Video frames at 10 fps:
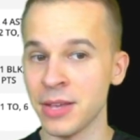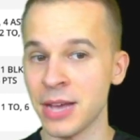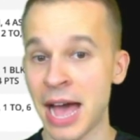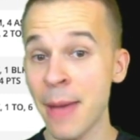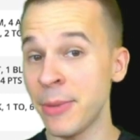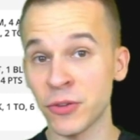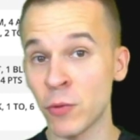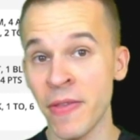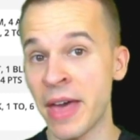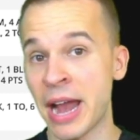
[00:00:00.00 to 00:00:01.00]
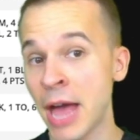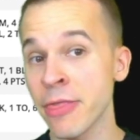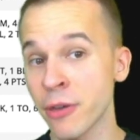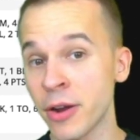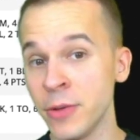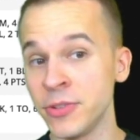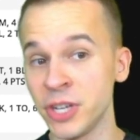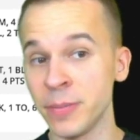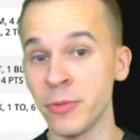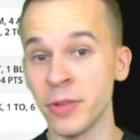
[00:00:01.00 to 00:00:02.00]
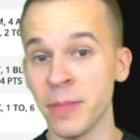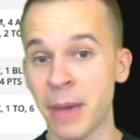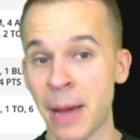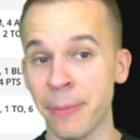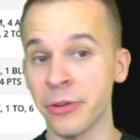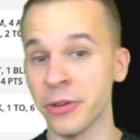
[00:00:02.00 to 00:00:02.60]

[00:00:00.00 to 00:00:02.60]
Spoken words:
I misread that. I thought he would still be really popular.